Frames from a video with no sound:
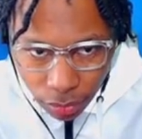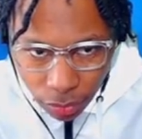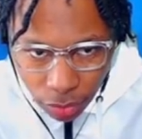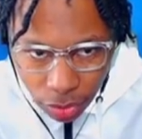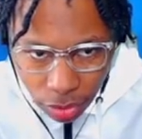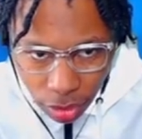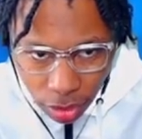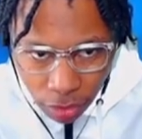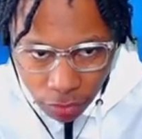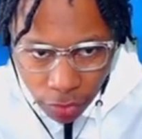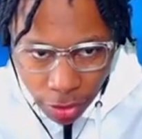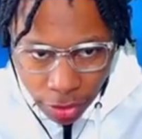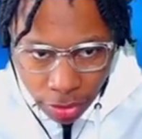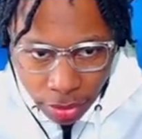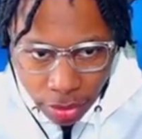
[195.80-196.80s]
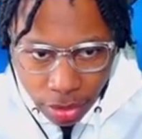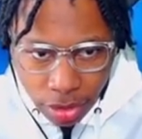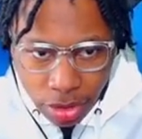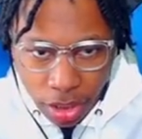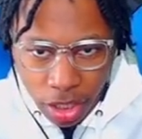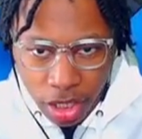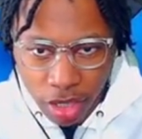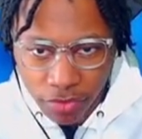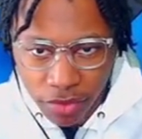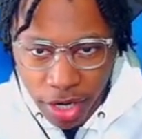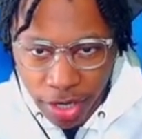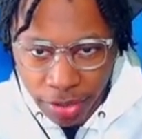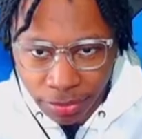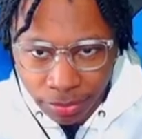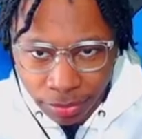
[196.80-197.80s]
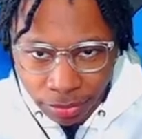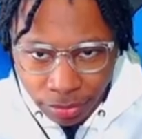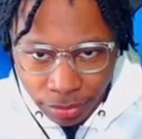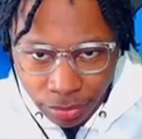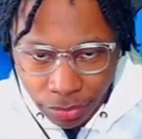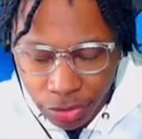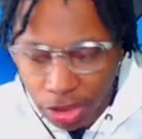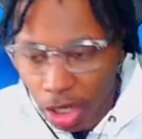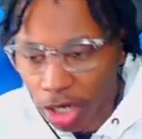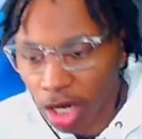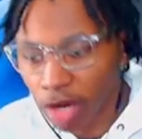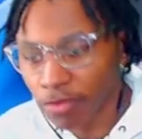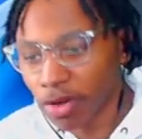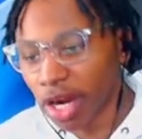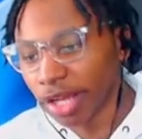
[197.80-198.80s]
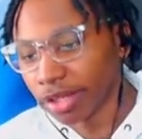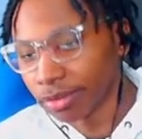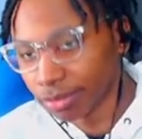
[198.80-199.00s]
Start off right. Start off right. Start off right.